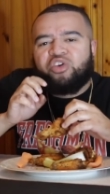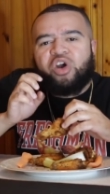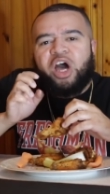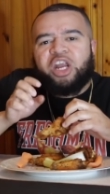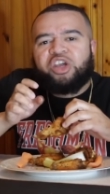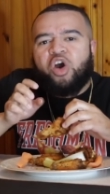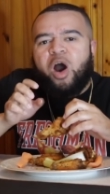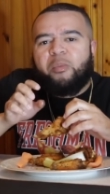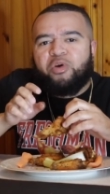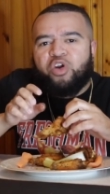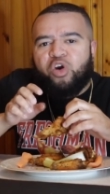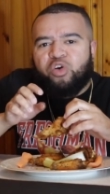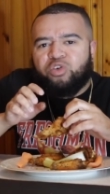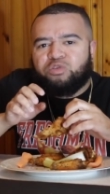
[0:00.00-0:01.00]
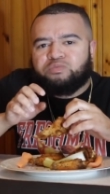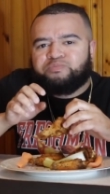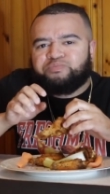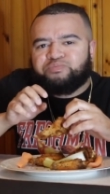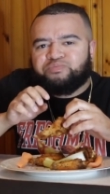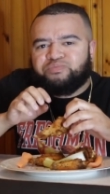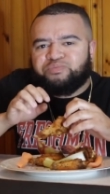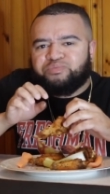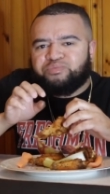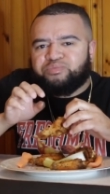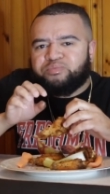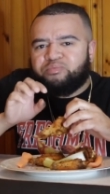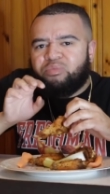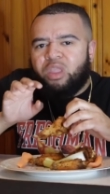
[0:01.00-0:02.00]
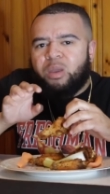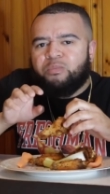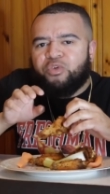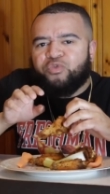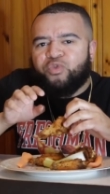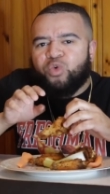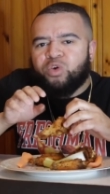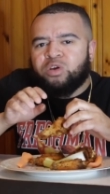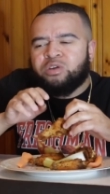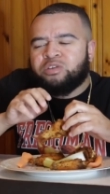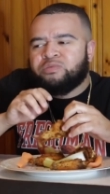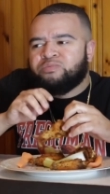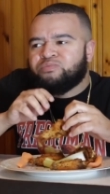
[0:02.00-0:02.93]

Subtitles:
their honey habanero before.